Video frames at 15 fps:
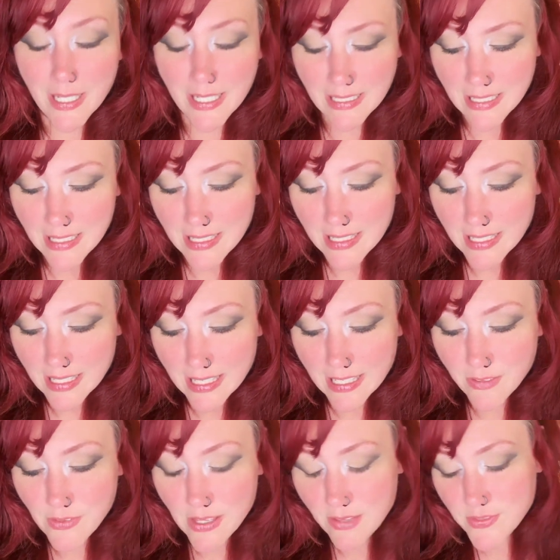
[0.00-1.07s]
right?
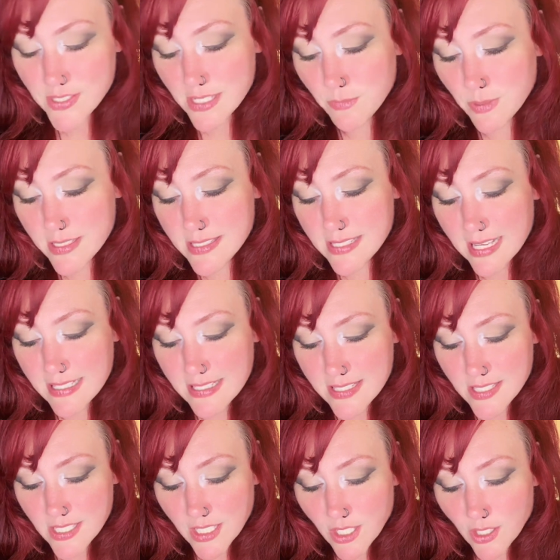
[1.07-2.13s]
If someone
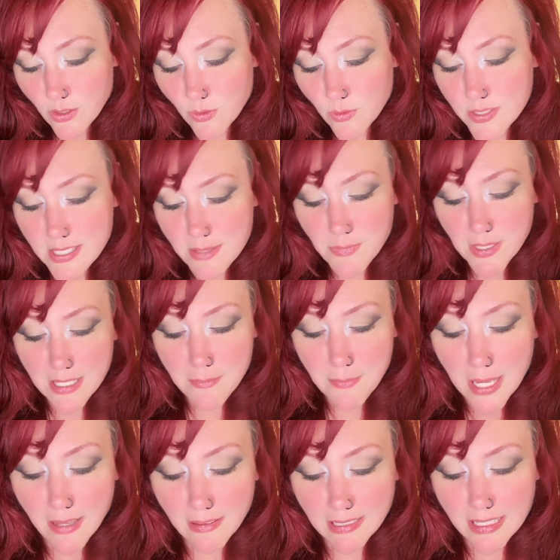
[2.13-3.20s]
says to you something
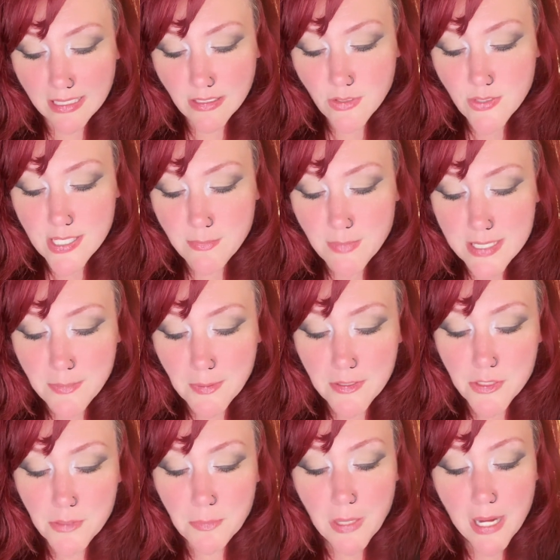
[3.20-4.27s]
about it and you say, my
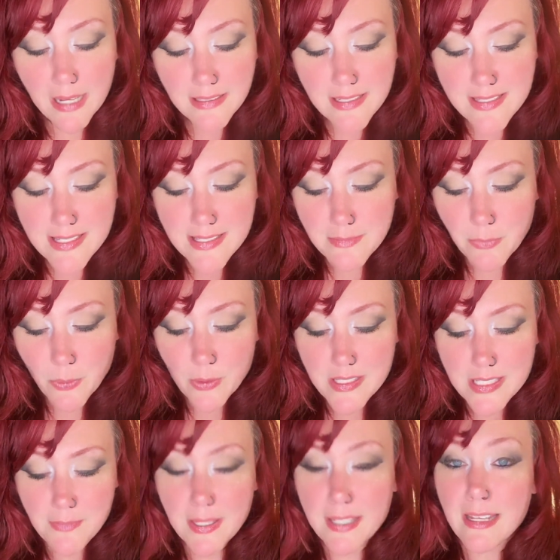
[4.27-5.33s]
spiritual practice is
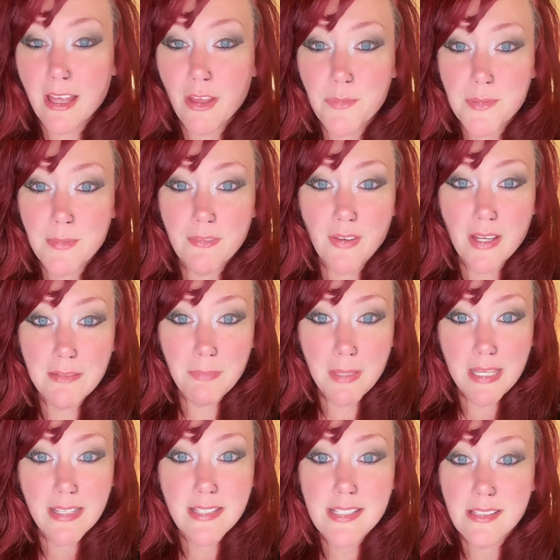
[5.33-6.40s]
important to me, it helps me find
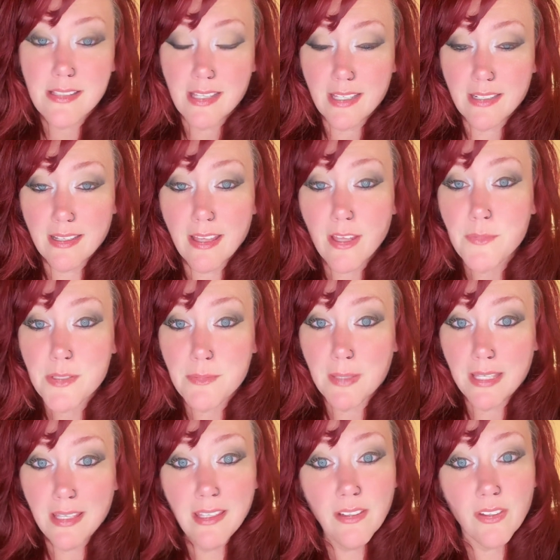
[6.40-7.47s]
peace and it
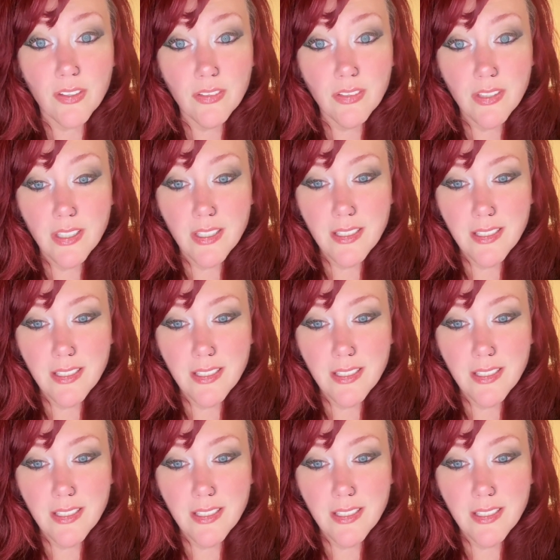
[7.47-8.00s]
helps me heal.